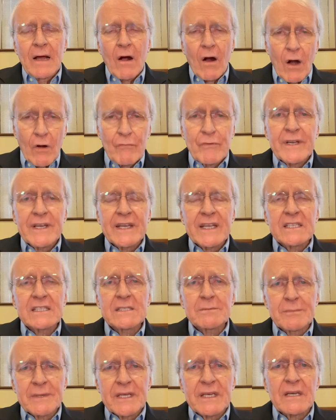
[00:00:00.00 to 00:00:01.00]
Our readings
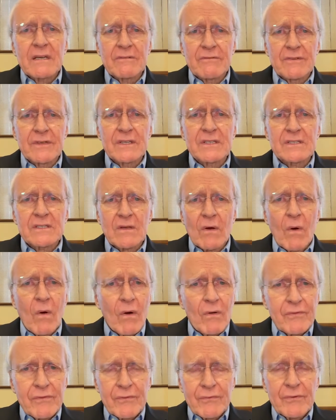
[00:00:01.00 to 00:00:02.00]
speak of this, all
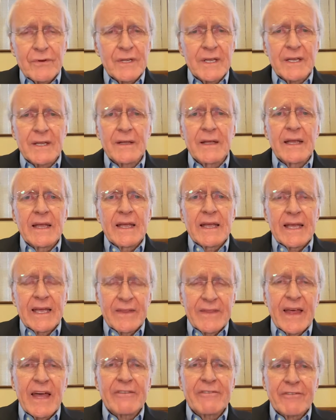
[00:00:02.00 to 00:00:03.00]
three. In
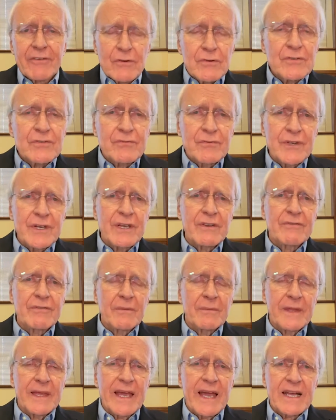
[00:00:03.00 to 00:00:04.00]
that first reading from
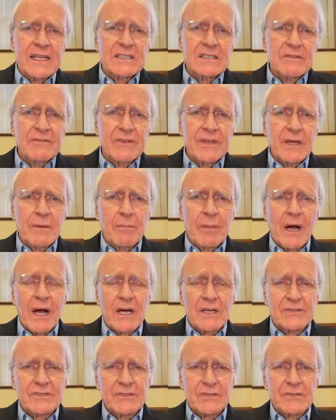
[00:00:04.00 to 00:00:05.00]
the Acts of the
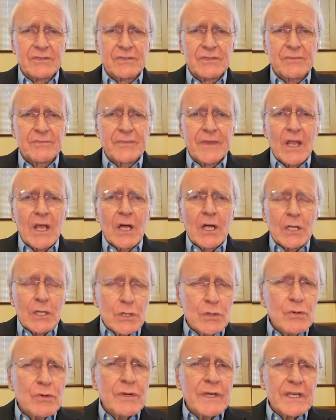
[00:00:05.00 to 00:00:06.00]
Apostles,
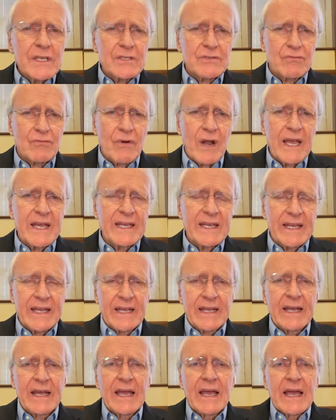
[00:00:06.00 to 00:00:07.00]
Luke is
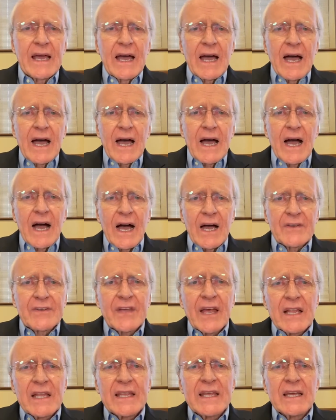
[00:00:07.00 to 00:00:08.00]
writing,
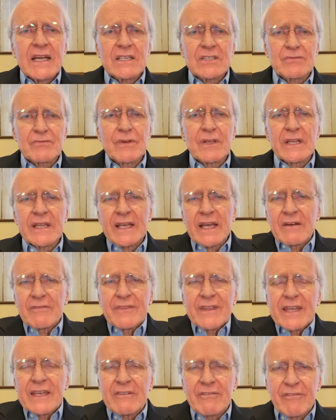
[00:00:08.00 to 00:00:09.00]
telling us really of
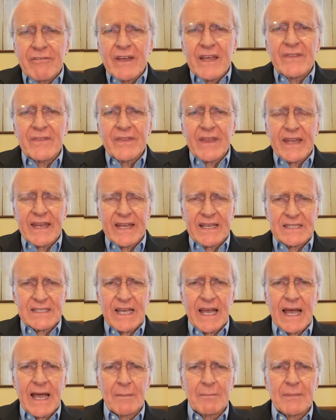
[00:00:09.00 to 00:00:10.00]
the event that has
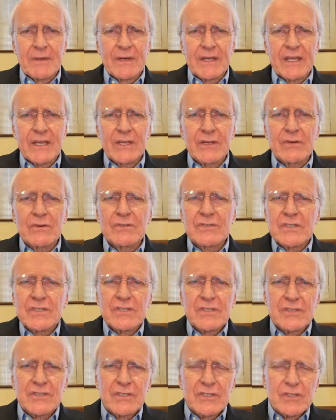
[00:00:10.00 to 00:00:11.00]
happened. He uses
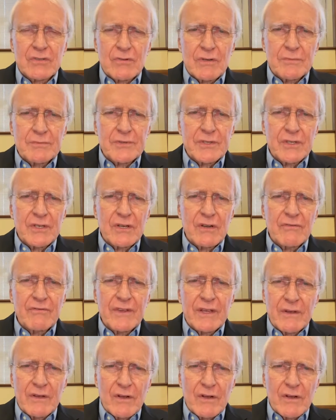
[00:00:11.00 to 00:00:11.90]
a description of